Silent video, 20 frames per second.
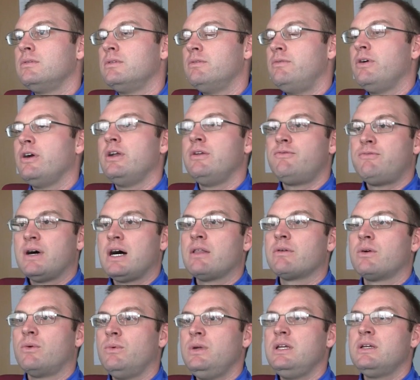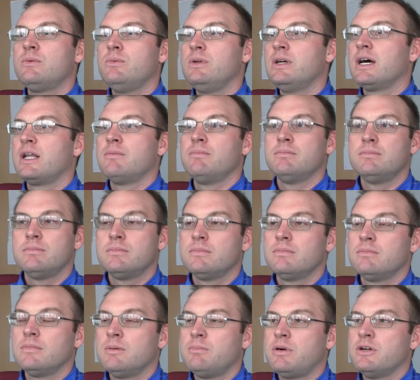the very following week we got a
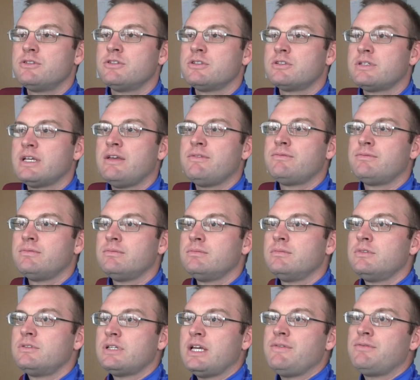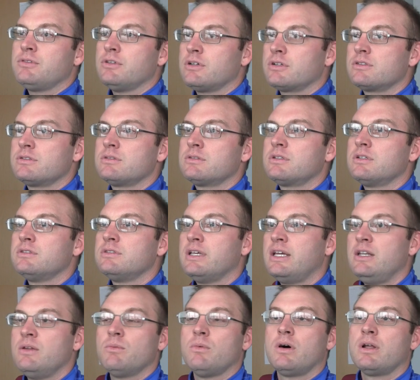bunch of safe looks because
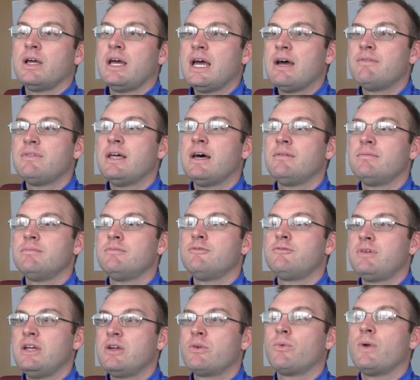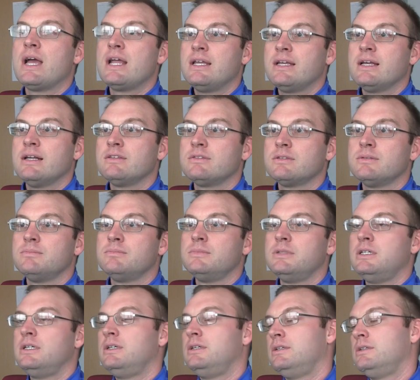they didn't want to have that fake ran against them.
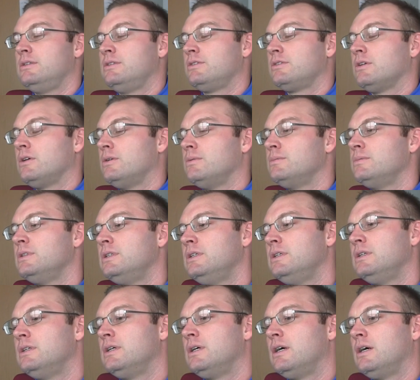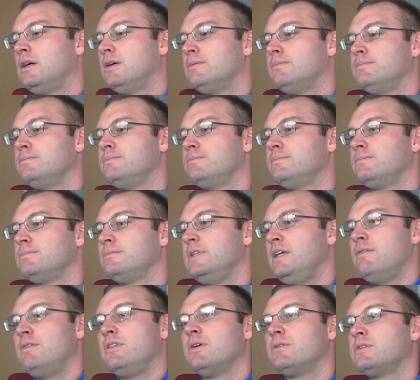So
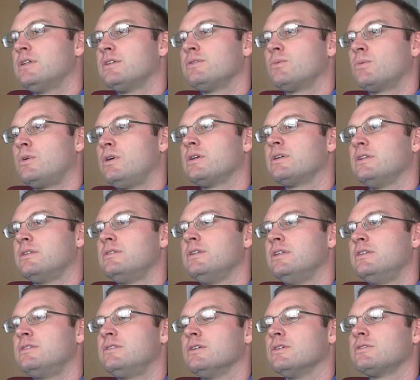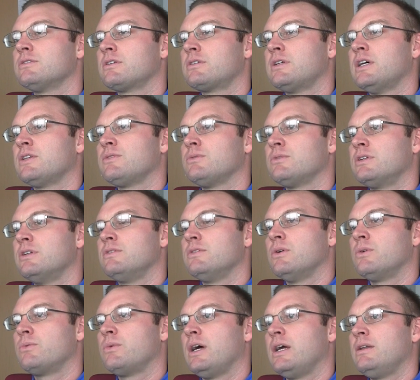even though it doesn't work, it's still successful in its
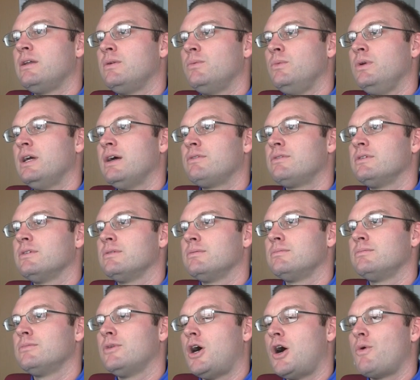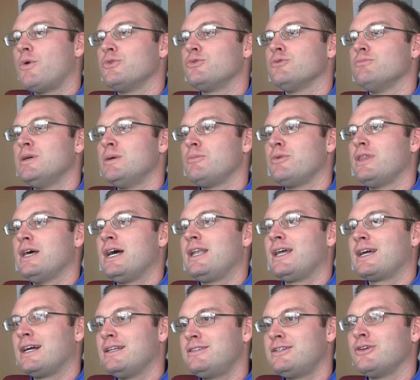own right, and we have to always remember that.
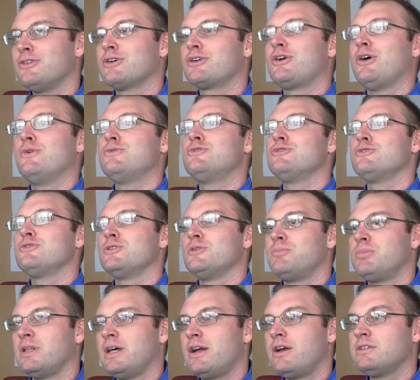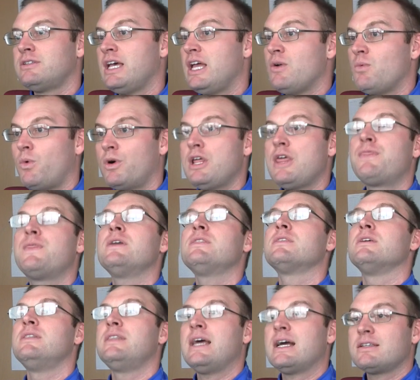And I got to tell the coaches and the players, "Hey, what do you think
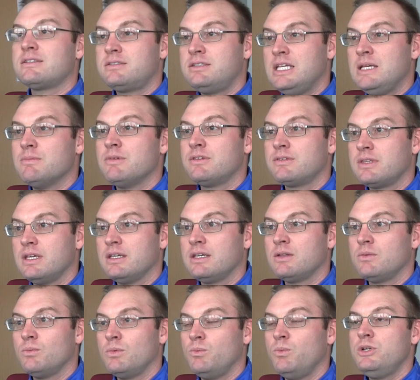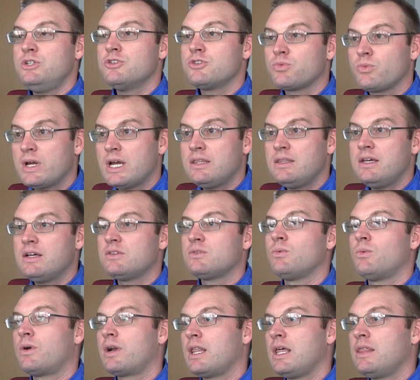the next team is thinking? When we just ran this,
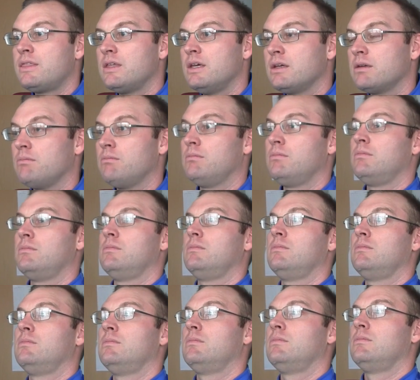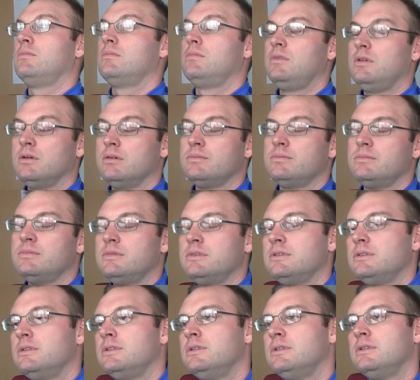what are they thinking?" You know,
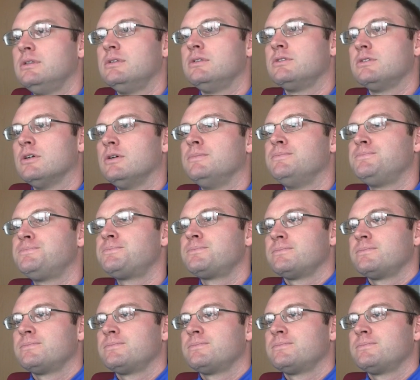so.